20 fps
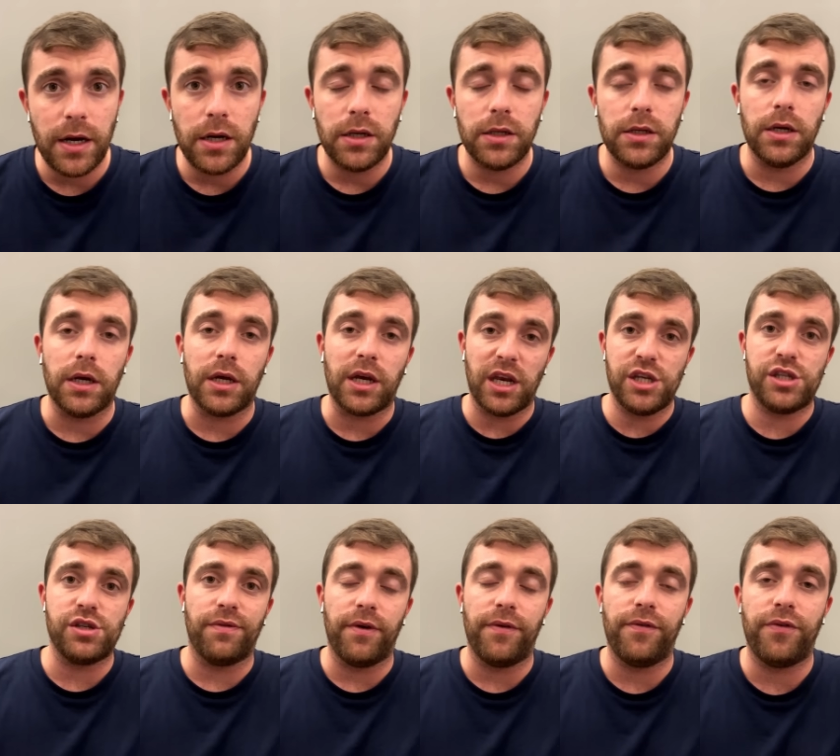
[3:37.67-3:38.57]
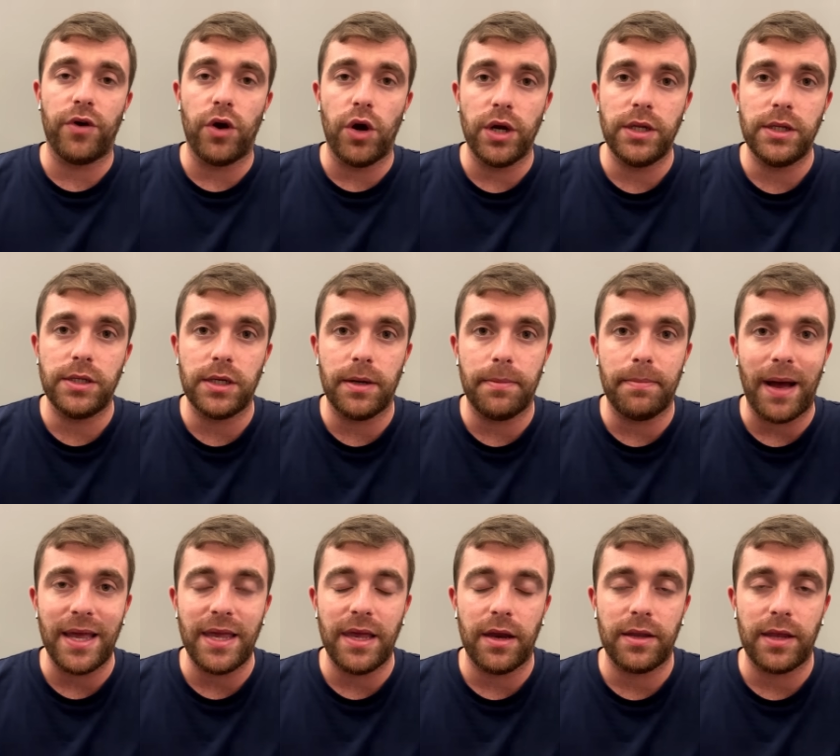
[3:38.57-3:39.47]
Uh, Christopher Freund, uh,
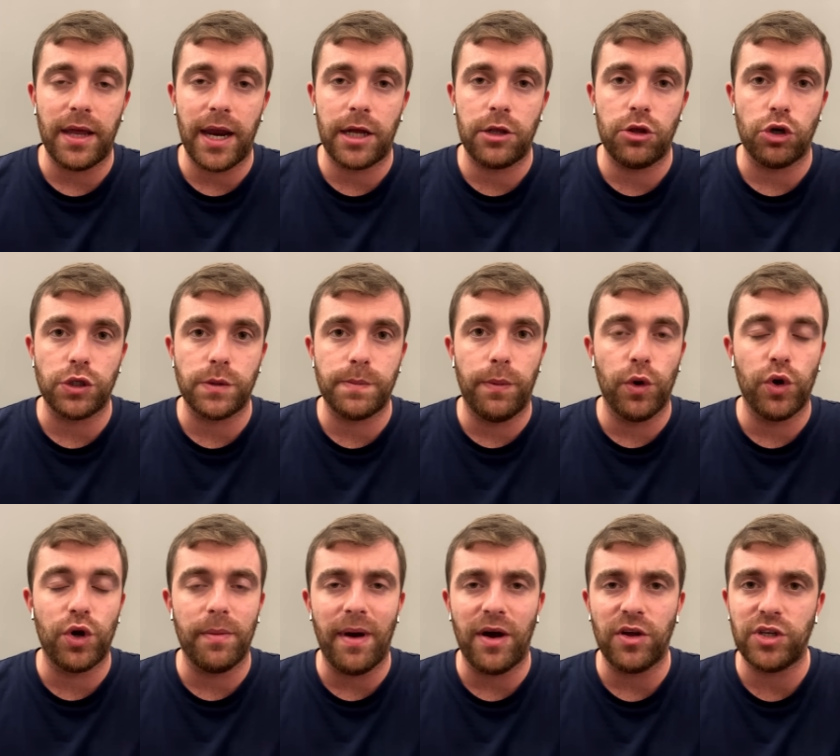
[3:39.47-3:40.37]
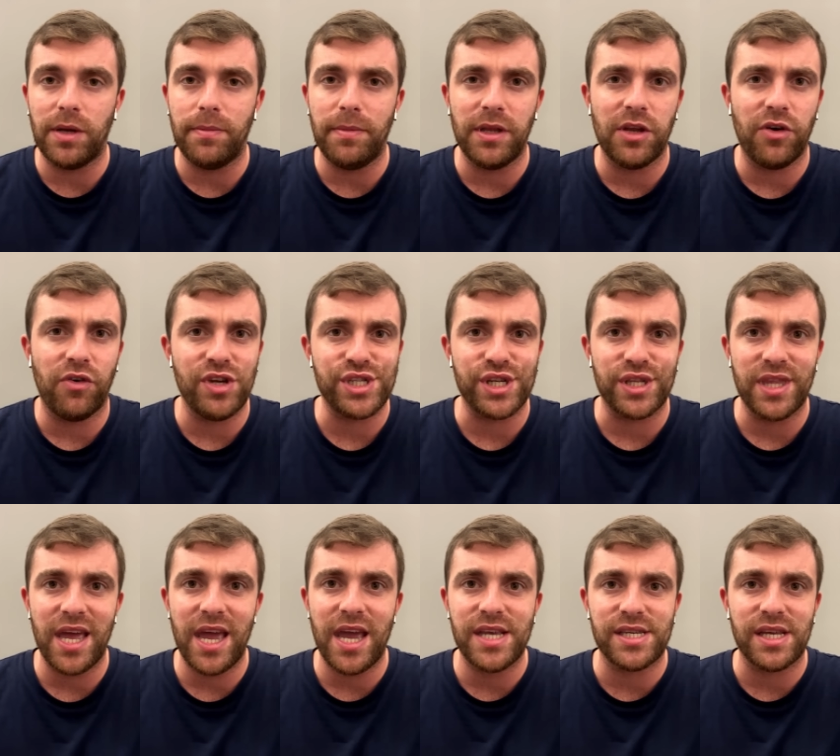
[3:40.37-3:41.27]
Bayern director, spoke about him in the recent
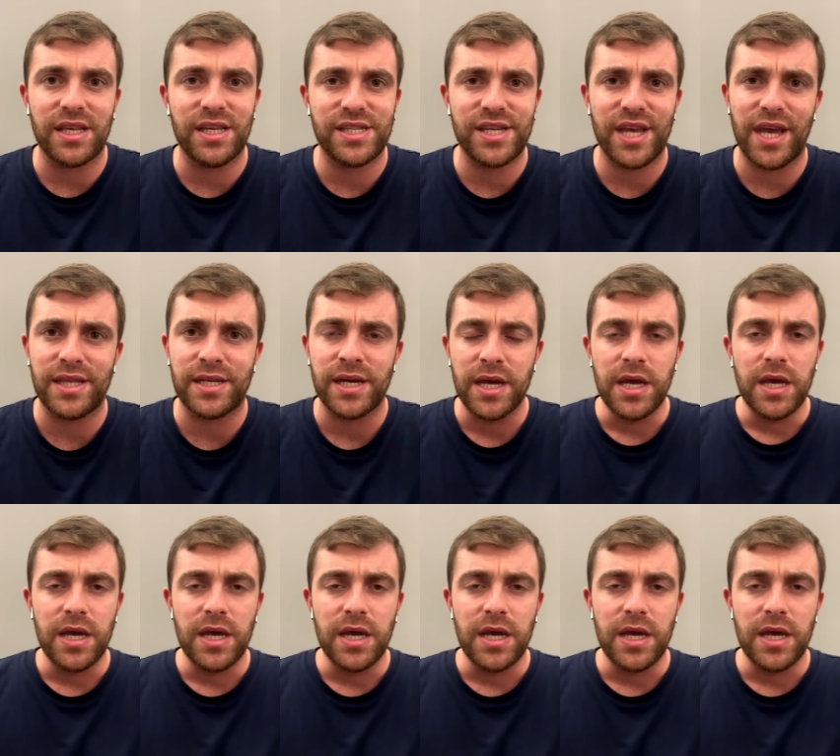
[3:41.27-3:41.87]
days, and he said